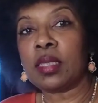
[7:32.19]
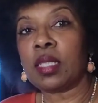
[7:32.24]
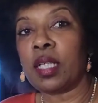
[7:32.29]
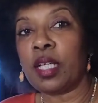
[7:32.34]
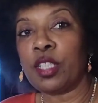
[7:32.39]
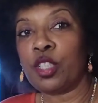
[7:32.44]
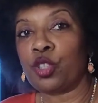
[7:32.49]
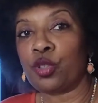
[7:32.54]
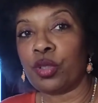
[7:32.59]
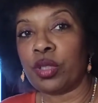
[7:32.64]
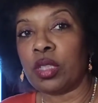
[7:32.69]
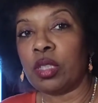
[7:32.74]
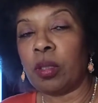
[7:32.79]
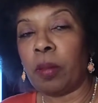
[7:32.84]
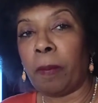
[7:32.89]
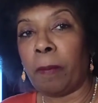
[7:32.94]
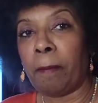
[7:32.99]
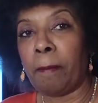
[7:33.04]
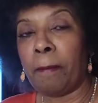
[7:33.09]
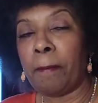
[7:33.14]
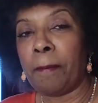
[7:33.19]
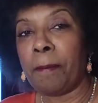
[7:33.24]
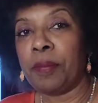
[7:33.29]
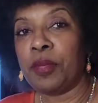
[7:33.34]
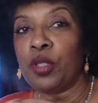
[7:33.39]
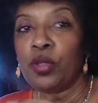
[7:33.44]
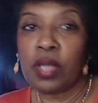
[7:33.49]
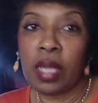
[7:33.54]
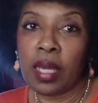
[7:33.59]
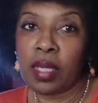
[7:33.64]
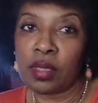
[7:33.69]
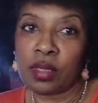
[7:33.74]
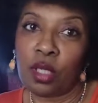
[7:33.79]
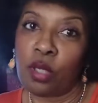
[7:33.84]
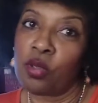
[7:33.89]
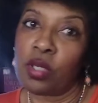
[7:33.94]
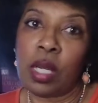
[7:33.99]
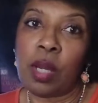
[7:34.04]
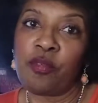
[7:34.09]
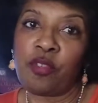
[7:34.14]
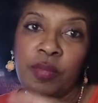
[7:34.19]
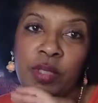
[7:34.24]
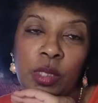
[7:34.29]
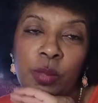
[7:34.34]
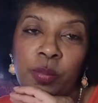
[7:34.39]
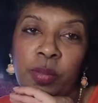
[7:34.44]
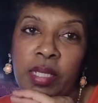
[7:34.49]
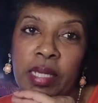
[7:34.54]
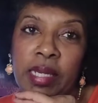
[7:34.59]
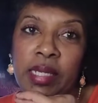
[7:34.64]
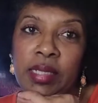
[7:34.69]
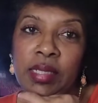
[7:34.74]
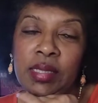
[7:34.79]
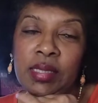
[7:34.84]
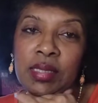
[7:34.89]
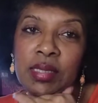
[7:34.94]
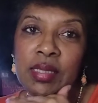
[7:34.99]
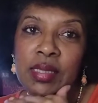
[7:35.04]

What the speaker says: country don't come from this planet.